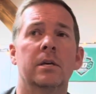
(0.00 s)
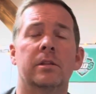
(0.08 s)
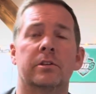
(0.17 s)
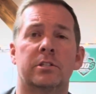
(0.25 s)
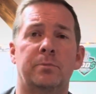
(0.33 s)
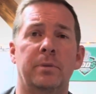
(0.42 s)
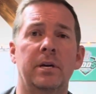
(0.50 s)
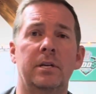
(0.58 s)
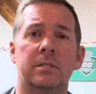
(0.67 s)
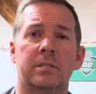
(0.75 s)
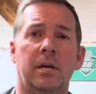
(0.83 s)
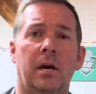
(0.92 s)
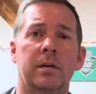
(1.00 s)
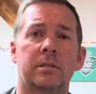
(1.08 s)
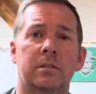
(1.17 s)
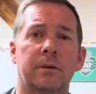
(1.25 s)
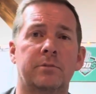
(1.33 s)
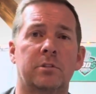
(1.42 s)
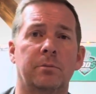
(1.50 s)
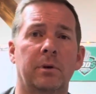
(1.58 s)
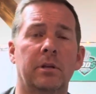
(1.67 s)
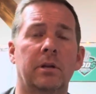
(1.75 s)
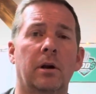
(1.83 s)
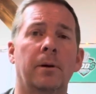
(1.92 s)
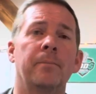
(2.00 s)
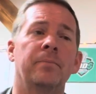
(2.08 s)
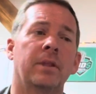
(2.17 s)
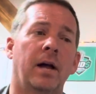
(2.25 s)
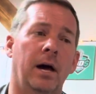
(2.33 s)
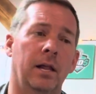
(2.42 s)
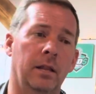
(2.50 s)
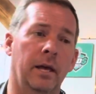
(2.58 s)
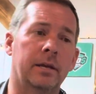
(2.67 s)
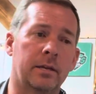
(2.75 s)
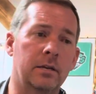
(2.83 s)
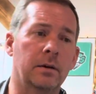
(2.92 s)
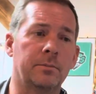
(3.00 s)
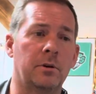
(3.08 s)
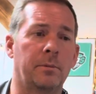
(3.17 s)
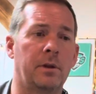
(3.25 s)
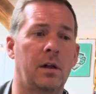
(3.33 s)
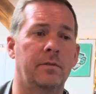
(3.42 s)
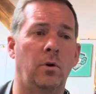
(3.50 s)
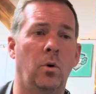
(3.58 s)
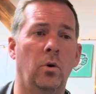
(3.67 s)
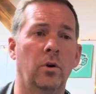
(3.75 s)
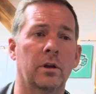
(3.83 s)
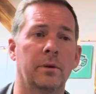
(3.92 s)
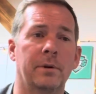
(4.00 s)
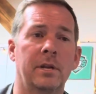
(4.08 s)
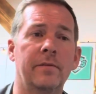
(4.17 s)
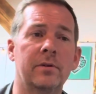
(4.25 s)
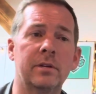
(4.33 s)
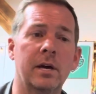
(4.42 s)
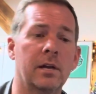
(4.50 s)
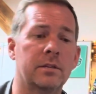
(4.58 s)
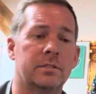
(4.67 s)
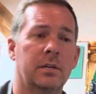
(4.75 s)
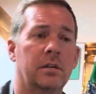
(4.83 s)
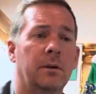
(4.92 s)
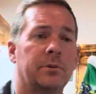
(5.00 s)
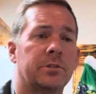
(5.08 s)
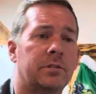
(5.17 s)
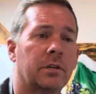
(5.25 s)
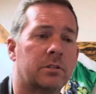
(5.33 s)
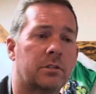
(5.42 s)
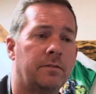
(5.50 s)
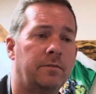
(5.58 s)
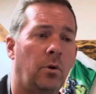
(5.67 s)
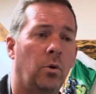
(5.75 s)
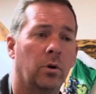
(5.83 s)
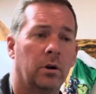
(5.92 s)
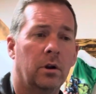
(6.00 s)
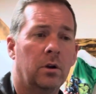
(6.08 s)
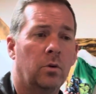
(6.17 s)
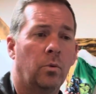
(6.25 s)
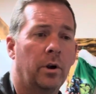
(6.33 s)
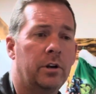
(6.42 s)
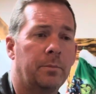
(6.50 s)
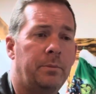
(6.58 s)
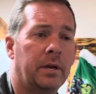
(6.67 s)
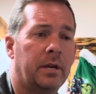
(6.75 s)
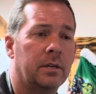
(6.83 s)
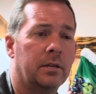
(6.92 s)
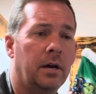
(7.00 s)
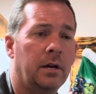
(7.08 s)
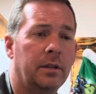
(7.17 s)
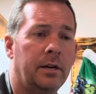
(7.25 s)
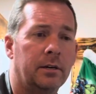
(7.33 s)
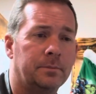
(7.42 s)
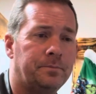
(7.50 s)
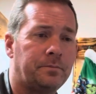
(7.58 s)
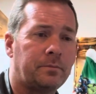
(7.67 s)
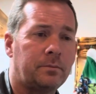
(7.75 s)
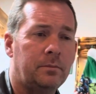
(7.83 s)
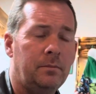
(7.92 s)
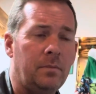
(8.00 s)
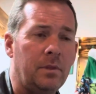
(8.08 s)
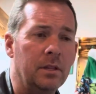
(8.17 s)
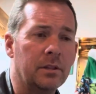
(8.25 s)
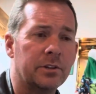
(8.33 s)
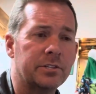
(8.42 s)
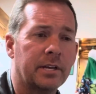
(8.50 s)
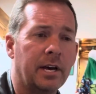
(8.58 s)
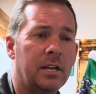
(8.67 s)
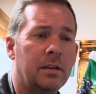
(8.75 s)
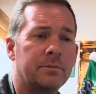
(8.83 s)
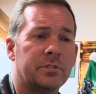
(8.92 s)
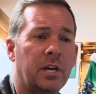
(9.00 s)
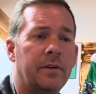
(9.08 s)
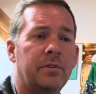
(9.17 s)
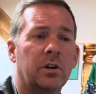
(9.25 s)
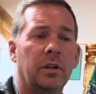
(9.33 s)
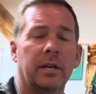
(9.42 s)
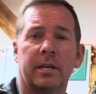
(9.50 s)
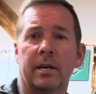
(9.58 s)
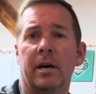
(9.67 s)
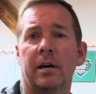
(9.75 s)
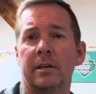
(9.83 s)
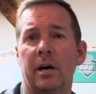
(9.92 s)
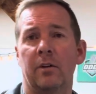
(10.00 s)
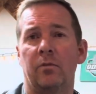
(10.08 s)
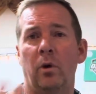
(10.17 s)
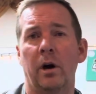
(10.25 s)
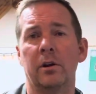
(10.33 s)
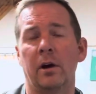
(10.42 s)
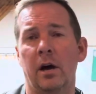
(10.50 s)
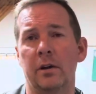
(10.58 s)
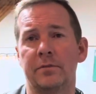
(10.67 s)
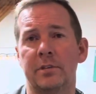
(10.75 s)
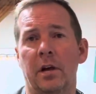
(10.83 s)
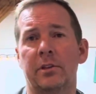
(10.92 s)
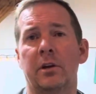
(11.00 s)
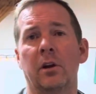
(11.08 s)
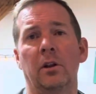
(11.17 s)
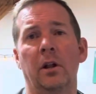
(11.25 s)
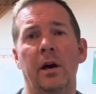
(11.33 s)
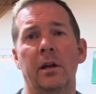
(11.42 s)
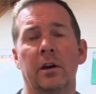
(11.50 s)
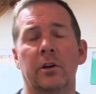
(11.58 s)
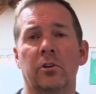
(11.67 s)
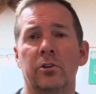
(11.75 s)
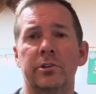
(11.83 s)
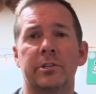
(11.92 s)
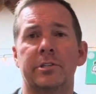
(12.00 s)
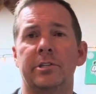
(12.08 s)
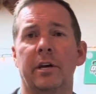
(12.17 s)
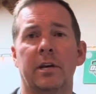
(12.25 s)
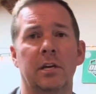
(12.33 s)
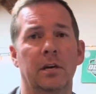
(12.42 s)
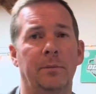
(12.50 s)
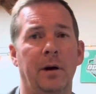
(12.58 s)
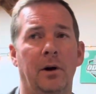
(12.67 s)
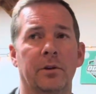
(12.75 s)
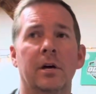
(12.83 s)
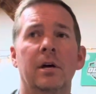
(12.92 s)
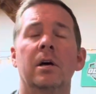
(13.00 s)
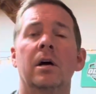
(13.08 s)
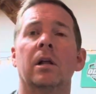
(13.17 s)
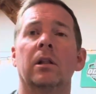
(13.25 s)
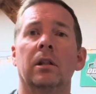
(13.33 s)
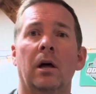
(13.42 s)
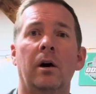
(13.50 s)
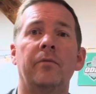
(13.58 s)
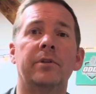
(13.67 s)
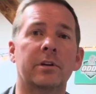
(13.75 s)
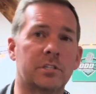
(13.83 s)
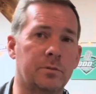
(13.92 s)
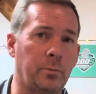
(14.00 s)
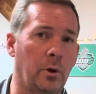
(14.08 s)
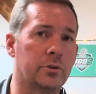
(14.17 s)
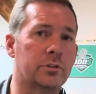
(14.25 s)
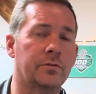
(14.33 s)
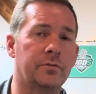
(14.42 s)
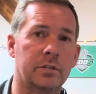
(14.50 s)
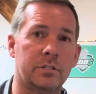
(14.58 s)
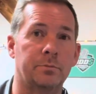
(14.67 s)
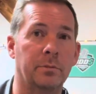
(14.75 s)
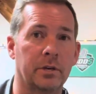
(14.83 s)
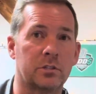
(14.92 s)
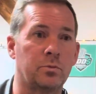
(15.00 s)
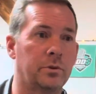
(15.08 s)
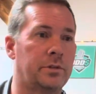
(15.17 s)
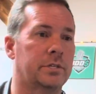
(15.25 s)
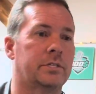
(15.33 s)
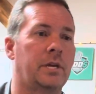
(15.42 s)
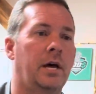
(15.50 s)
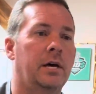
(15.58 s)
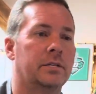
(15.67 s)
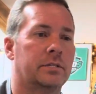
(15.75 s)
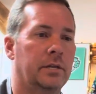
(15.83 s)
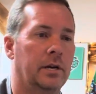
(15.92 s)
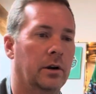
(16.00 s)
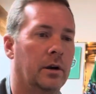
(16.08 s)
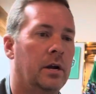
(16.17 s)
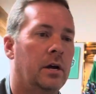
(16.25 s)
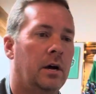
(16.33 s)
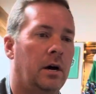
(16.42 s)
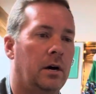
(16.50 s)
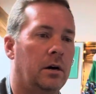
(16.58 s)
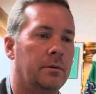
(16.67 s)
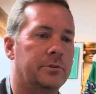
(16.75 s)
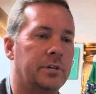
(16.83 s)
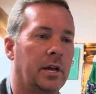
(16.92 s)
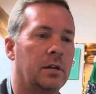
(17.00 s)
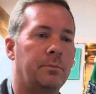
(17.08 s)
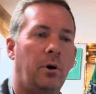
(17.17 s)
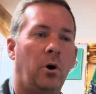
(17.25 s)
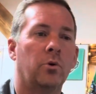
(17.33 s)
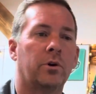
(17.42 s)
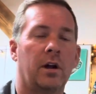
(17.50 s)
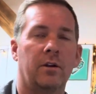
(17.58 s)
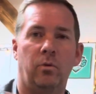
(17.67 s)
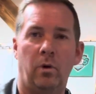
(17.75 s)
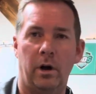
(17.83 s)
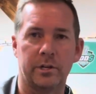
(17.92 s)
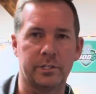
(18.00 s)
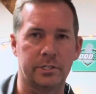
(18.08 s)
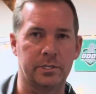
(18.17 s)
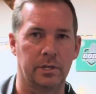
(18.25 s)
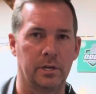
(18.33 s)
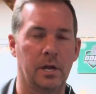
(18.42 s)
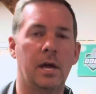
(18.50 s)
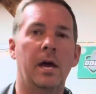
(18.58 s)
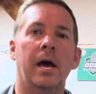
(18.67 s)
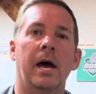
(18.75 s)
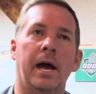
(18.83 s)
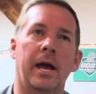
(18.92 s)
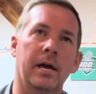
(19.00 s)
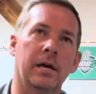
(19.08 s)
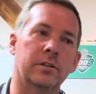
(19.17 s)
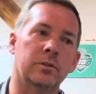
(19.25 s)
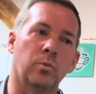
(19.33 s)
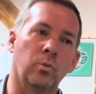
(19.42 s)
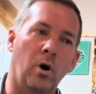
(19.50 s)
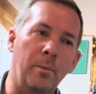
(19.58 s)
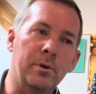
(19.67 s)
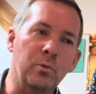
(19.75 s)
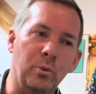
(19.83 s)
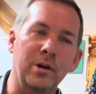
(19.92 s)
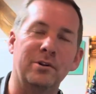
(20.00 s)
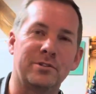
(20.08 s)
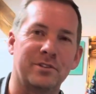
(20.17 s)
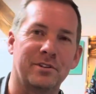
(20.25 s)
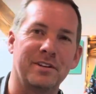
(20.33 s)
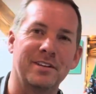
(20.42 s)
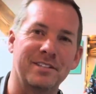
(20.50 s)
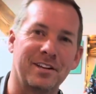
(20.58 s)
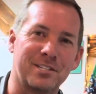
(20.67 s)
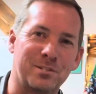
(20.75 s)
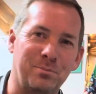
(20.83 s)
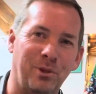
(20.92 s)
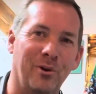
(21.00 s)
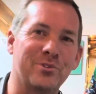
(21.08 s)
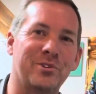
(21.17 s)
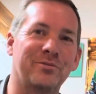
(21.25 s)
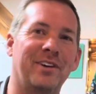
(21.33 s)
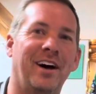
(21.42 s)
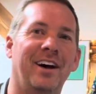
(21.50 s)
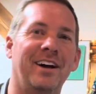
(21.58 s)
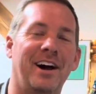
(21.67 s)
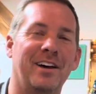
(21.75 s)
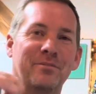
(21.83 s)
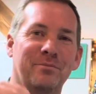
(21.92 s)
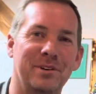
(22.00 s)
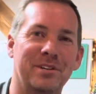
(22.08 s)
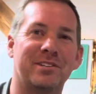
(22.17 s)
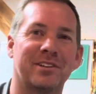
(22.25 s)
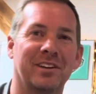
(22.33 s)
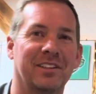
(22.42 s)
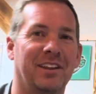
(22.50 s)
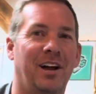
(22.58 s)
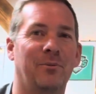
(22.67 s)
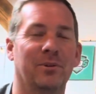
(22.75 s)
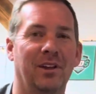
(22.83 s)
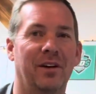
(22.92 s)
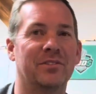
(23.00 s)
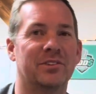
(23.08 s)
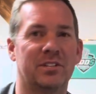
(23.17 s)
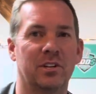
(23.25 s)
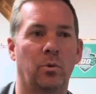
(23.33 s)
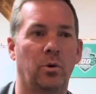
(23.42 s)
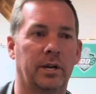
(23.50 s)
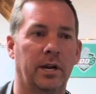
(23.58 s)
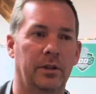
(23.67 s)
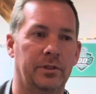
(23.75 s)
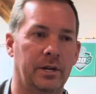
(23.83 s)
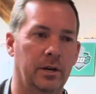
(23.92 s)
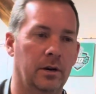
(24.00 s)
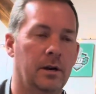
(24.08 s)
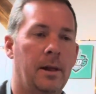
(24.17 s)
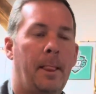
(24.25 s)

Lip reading: The speed and size seems to be there. I like him coming out of Oregon. But even down at, say, number 64, where you're picking down there, there's a guy named Xavier Leggett out of South Carolina. I encourage you to check him out. Love the explosiveness mixed with the size there. Jalen Polk out of Washington. And Roman Wilson is an explosive guy out of Michigan that I would love to see work out there.